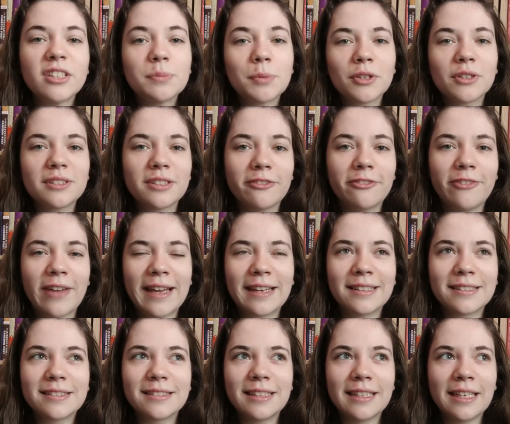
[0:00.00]
and this book is a
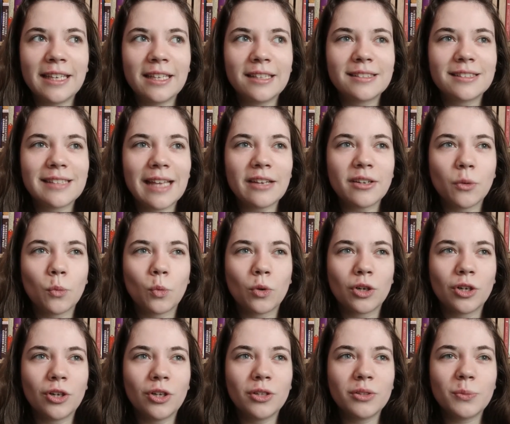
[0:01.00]
fantasy set in a
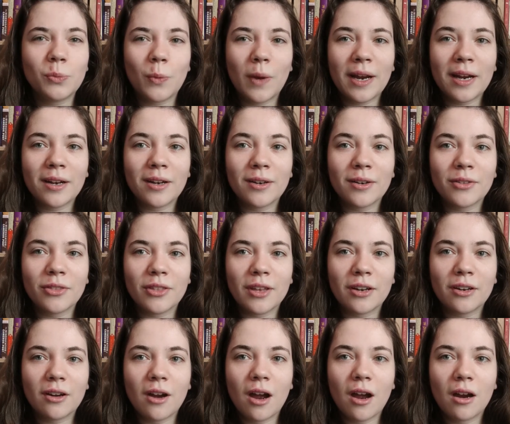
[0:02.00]
world where
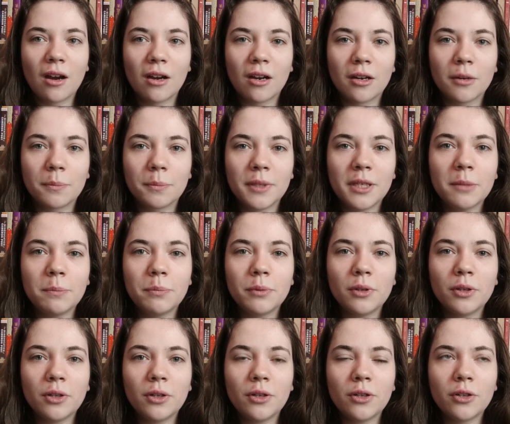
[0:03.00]
there are
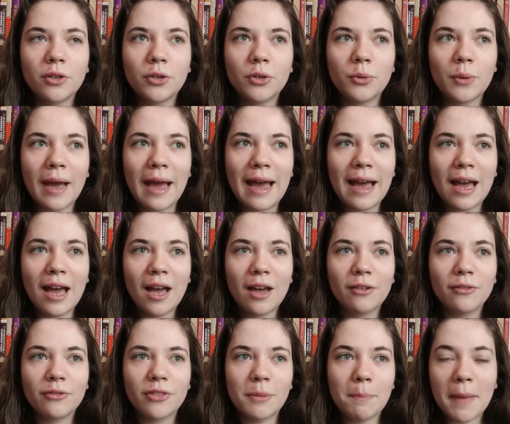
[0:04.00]
people who
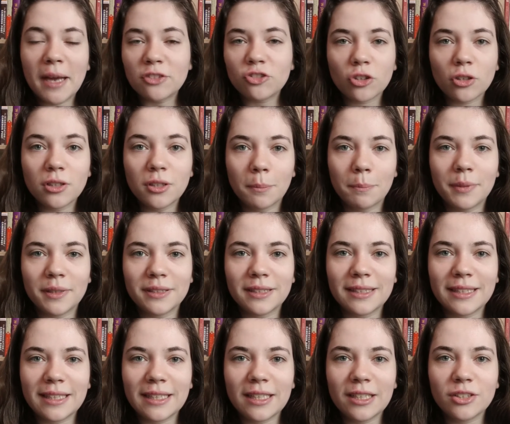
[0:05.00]
have the magical
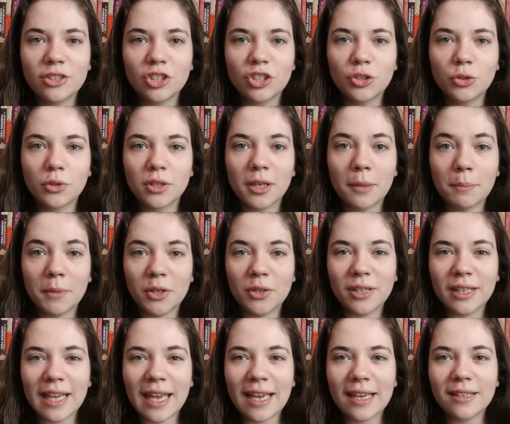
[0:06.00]
ability to
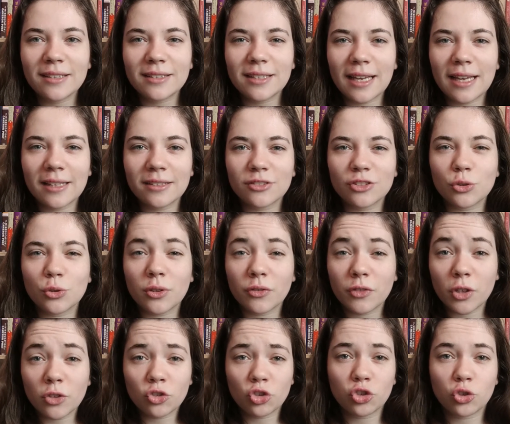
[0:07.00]
communicate and sort
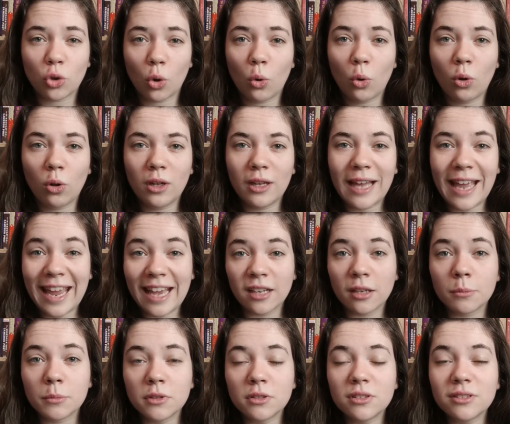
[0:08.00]
of control
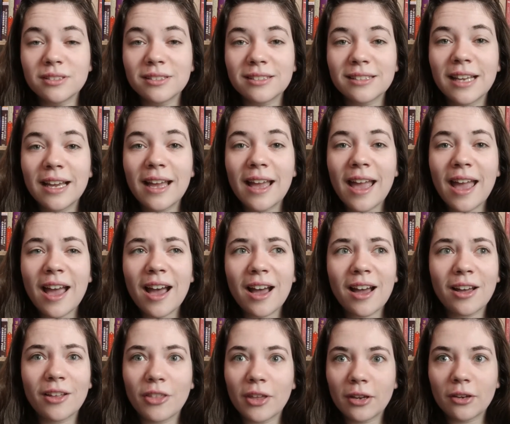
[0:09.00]
animals.
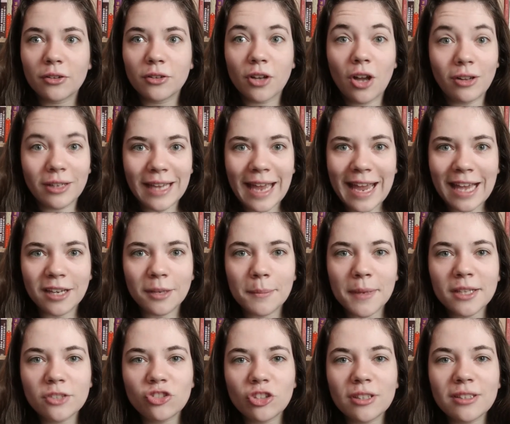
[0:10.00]
They are called
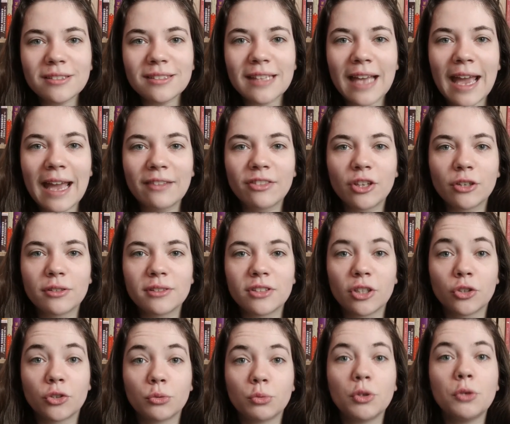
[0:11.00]
animages, and there is
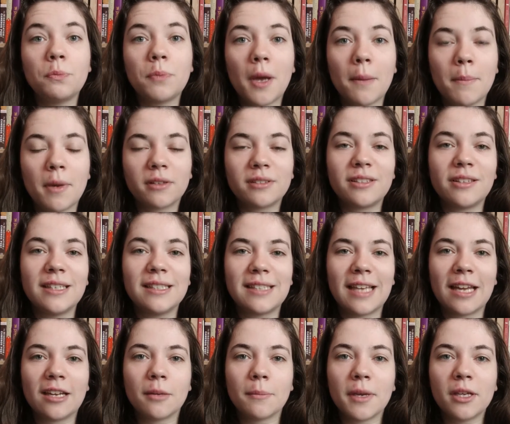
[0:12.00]
a group amongst these
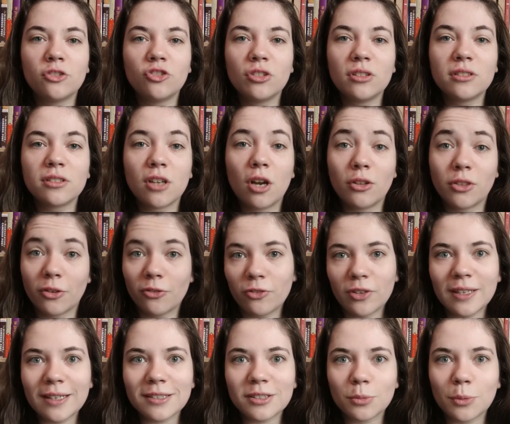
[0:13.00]
animages called the
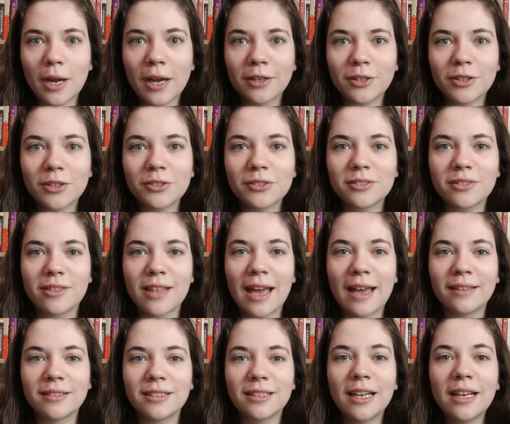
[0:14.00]
Phoenix Riders
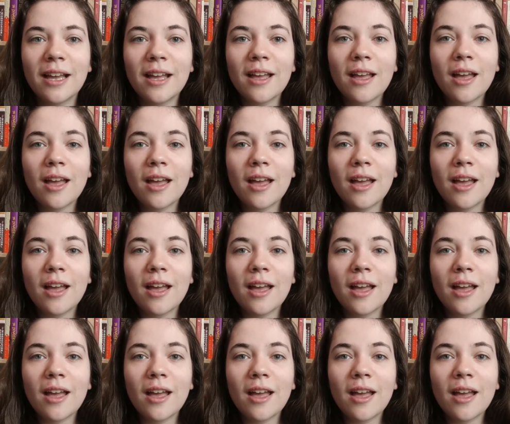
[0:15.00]
that